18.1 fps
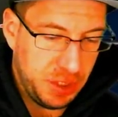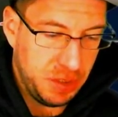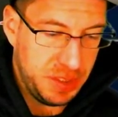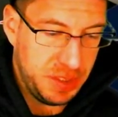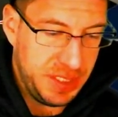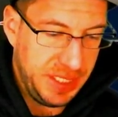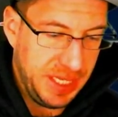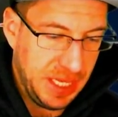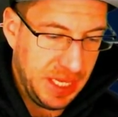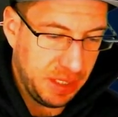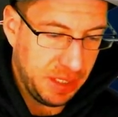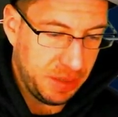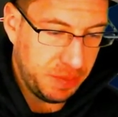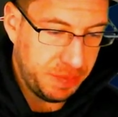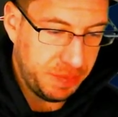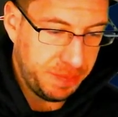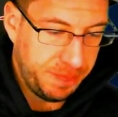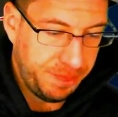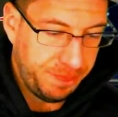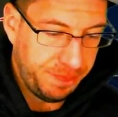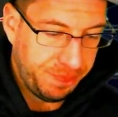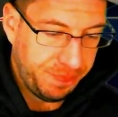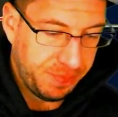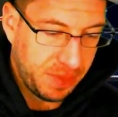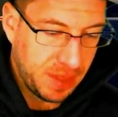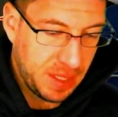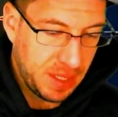to yellow
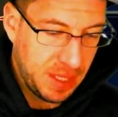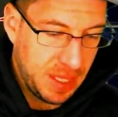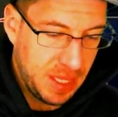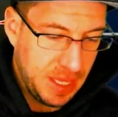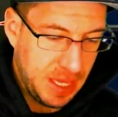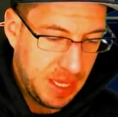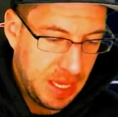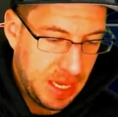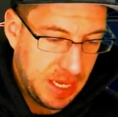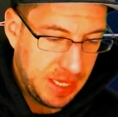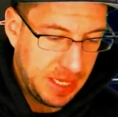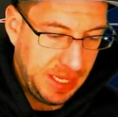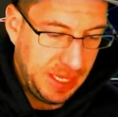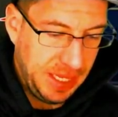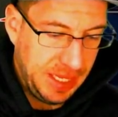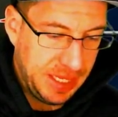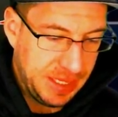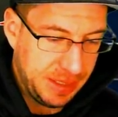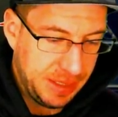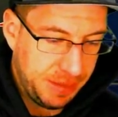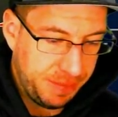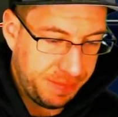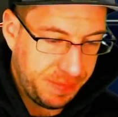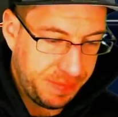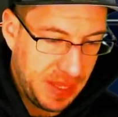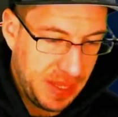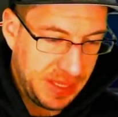and
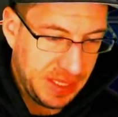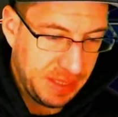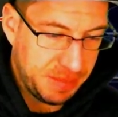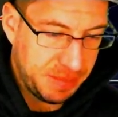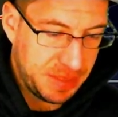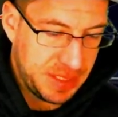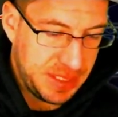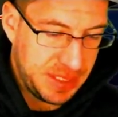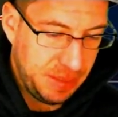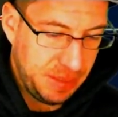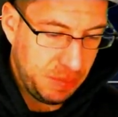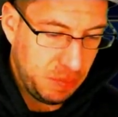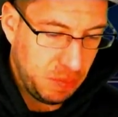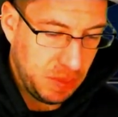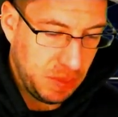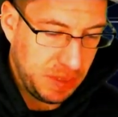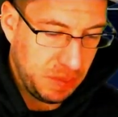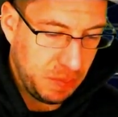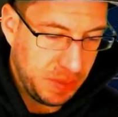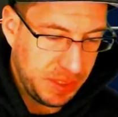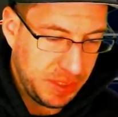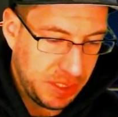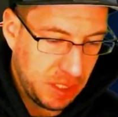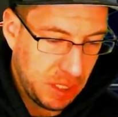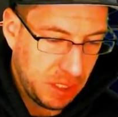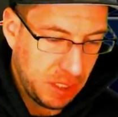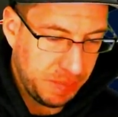find them to see what
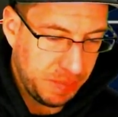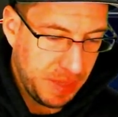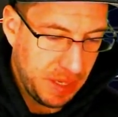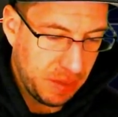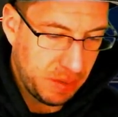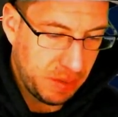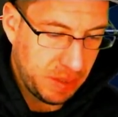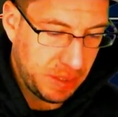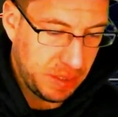they're all about.